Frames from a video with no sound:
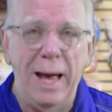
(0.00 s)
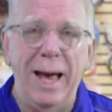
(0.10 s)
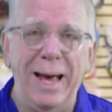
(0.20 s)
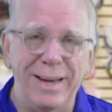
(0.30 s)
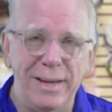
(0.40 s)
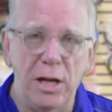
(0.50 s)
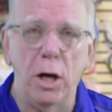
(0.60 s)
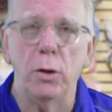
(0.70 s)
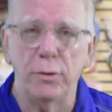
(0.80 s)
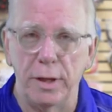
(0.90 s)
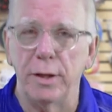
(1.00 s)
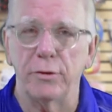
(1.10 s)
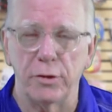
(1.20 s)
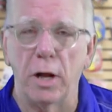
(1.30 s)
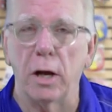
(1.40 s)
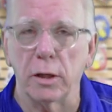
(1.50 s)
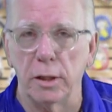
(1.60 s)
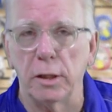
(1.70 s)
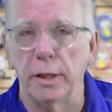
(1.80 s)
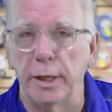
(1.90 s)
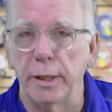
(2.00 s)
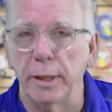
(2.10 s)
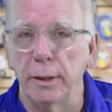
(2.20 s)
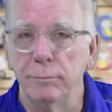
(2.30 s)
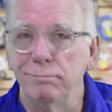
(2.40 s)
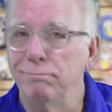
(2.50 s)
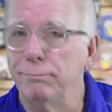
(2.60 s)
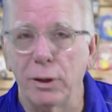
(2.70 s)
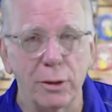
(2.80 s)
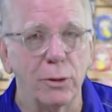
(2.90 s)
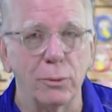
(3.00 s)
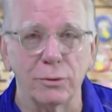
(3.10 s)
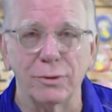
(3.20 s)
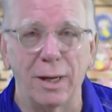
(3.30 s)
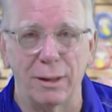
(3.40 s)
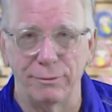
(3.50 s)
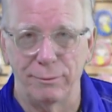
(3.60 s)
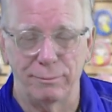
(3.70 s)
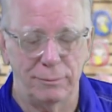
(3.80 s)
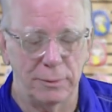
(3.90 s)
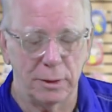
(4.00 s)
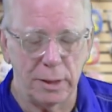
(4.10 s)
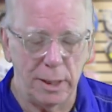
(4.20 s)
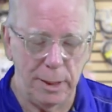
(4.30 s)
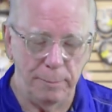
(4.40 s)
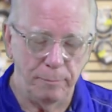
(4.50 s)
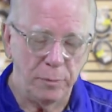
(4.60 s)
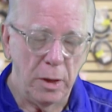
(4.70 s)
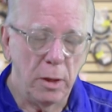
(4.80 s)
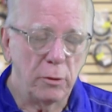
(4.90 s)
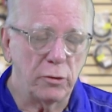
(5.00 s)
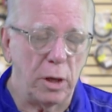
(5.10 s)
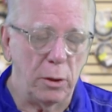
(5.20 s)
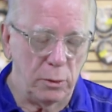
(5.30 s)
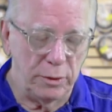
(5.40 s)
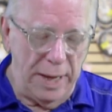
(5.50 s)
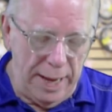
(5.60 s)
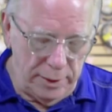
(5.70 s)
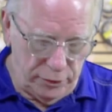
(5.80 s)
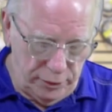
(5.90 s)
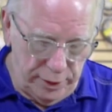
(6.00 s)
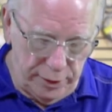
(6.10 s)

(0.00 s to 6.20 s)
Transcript: and know that it's not gonna leak. Pretty cool stuff, okay? So that's the